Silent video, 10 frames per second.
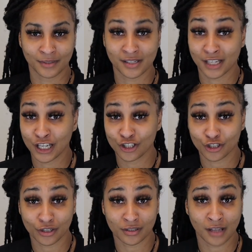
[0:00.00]

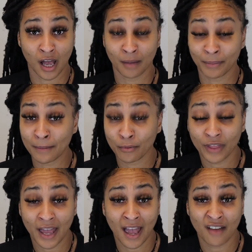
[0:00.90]
seizures, people
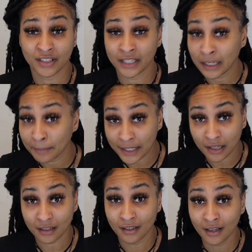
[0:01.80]
that have
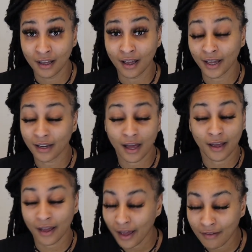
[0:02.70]
anemia. And
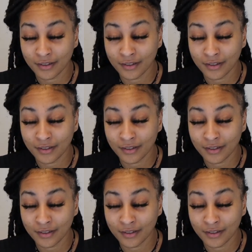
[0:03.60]
I have